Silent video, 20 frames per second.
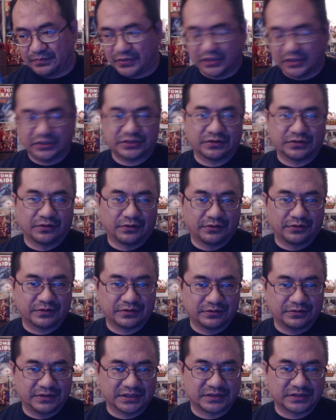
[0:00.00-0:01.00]
punched a hole
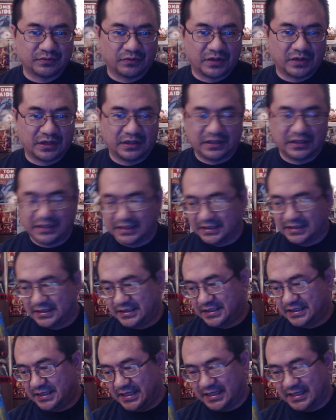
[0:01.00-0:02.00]
through this wall,
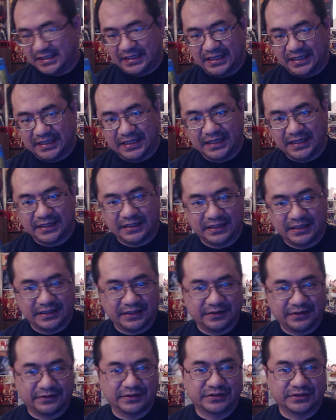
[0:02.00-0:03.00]
and hid it
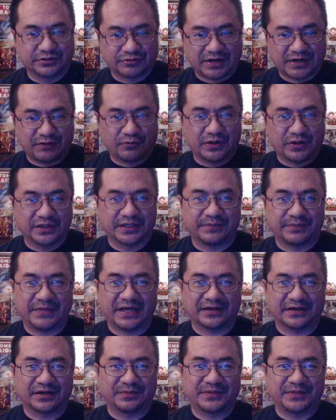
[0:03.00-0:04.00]
in here and drywalled it
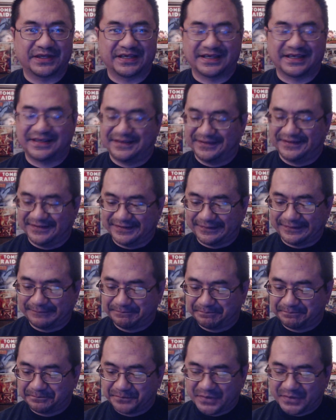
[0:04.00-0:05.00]
back up again, you
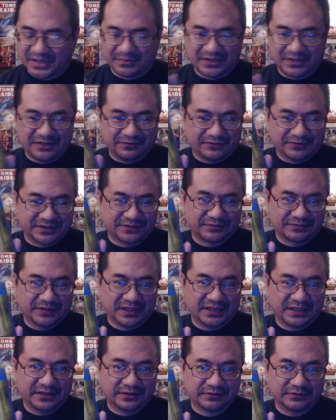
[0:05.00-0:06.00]
know. But it was
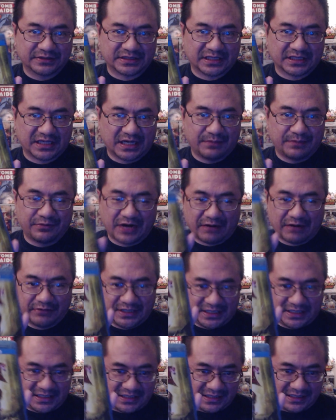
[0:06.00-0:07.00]
really, there was a
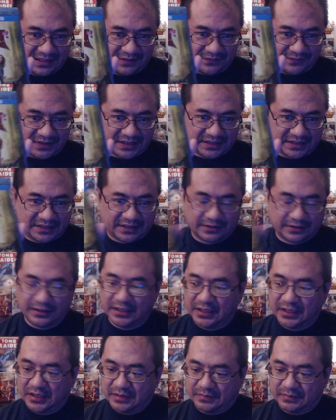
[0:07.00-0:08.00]
brownie living in there.
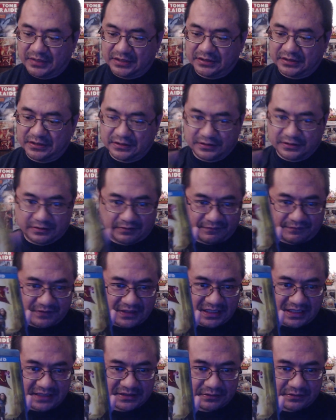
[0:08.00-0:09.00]
But there are
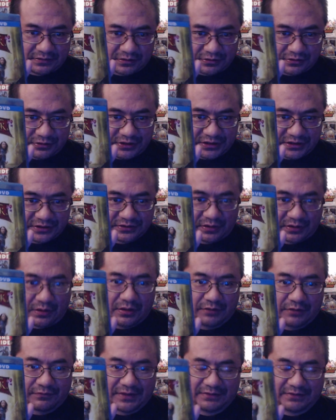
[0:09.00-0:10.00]
fantastical creatures
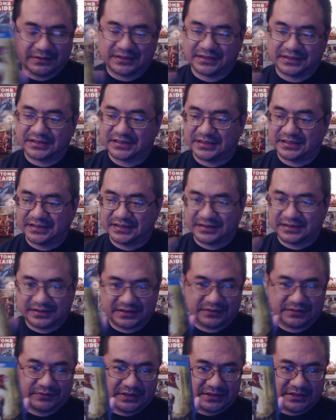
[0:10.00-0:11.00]
all around us,
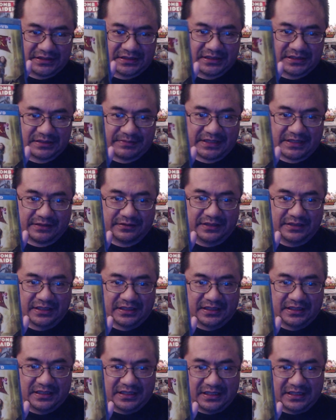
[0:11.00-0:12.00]
is what this is about.
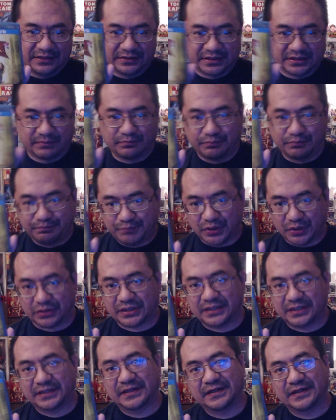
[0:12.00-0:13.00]
And there's a
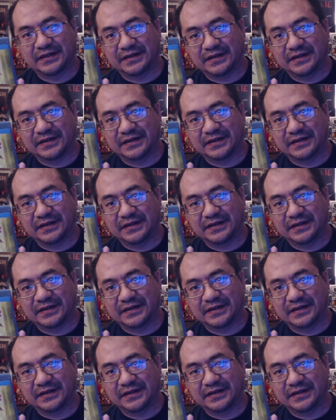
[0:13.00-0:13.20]
book,